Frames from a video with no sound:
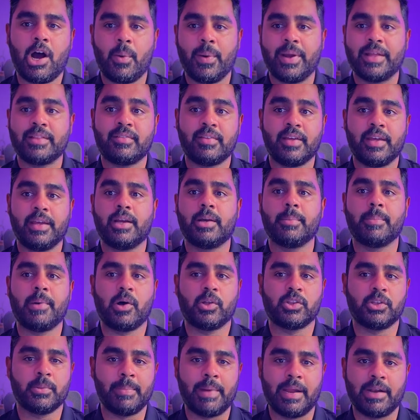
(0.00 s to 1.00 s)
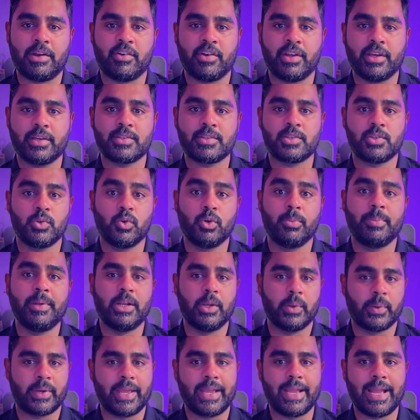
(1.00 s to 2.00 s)
I think about the metrics you'll be
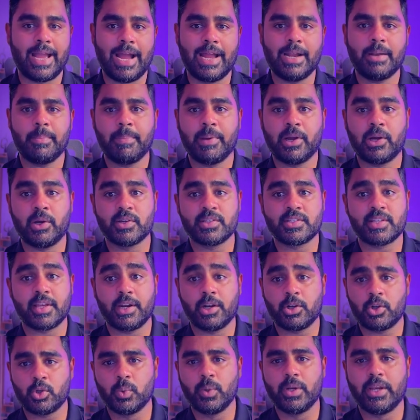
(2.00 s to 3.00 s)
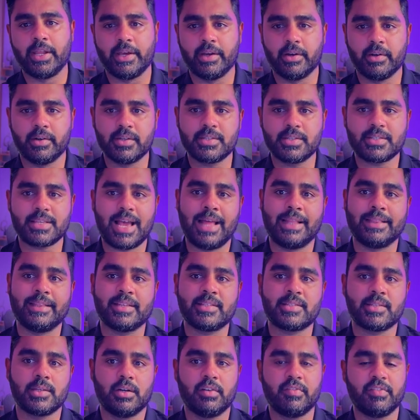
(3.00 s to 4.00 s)
looking at, because there are two layers and they
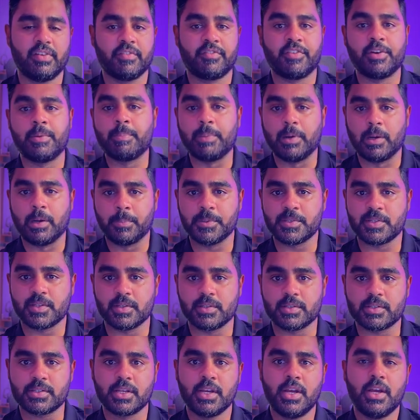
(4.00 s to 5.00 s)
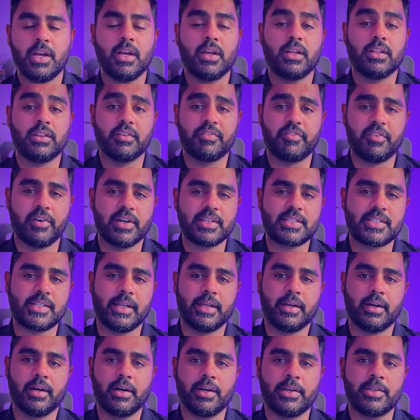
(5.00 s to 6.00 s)
serve different purposes. The first
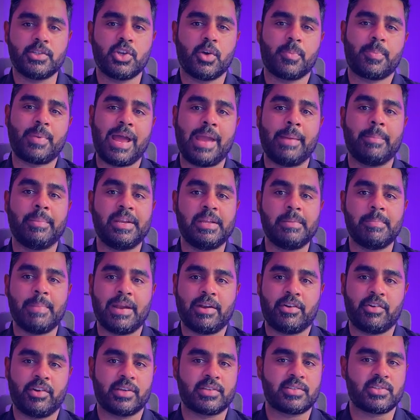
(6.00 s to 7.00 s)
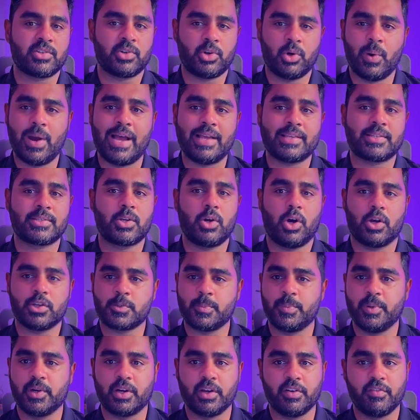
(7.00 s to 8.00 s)
layer is your primary metrics: ROAS,
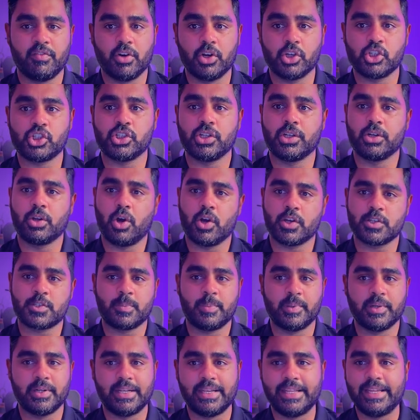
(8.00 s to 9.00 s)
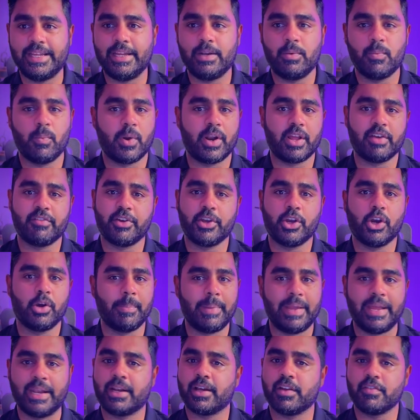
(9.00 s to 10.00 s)
cost per conversion, cost per lead, whatever your
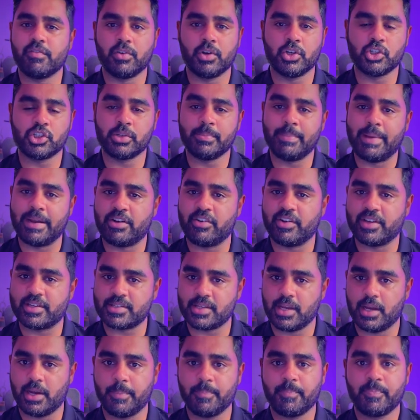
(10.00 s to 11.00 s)
main conversion metrics are.